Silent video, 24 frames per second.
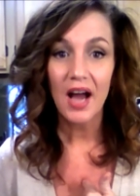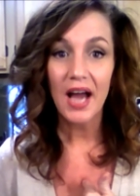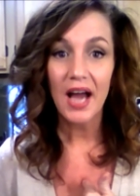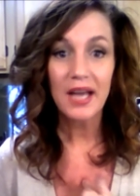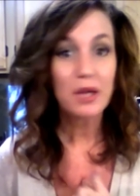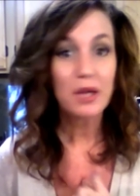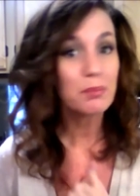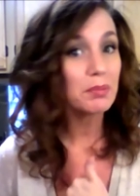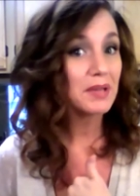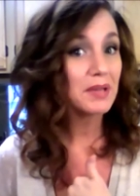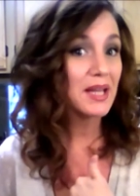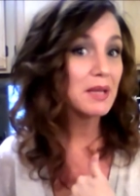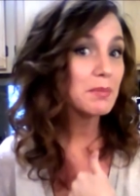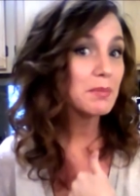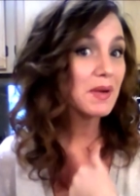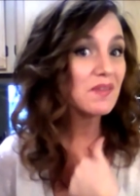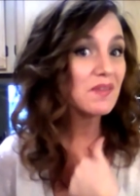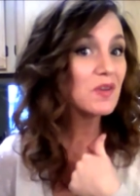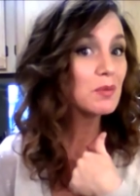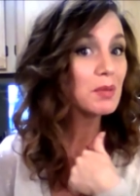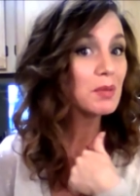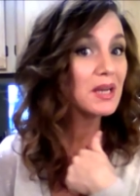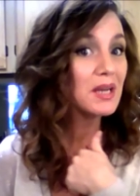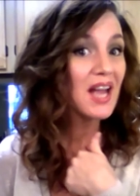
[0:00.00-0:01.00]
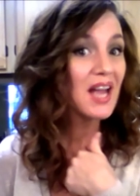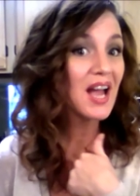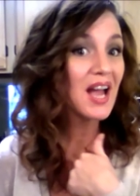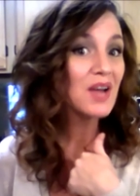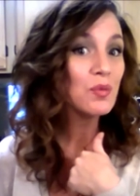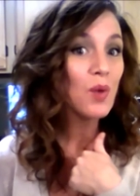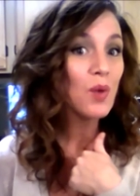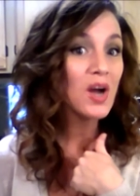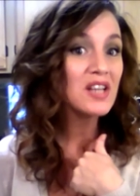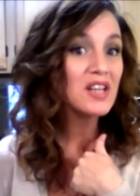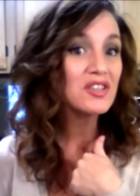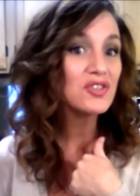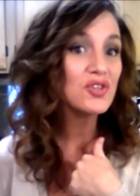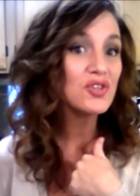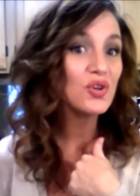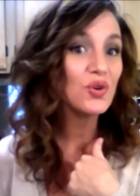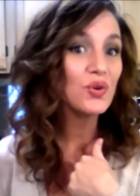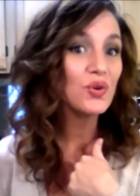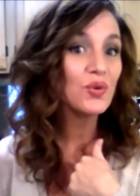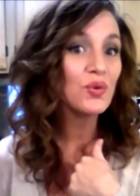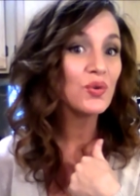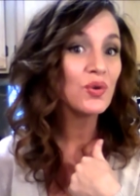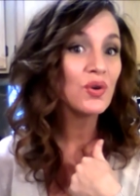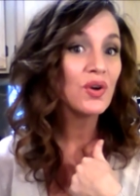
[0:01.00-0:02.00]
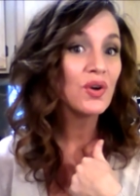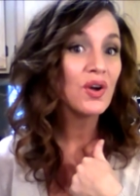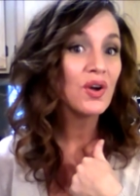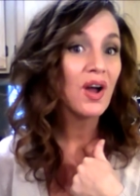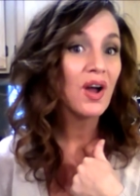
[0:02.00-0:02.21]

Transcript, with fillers: I can blame everybody I want to,